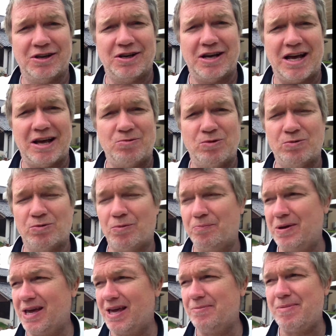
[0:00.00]
and we will
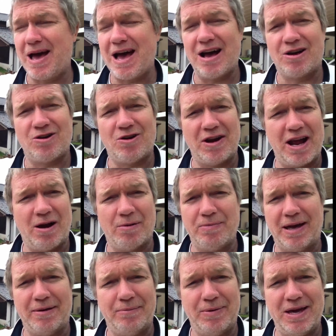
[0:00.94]
piggyback on
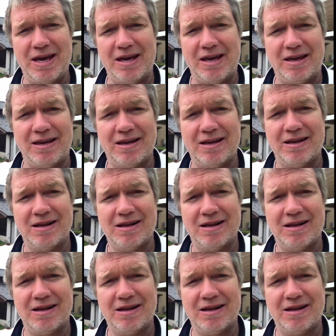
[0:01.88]
Airbnb.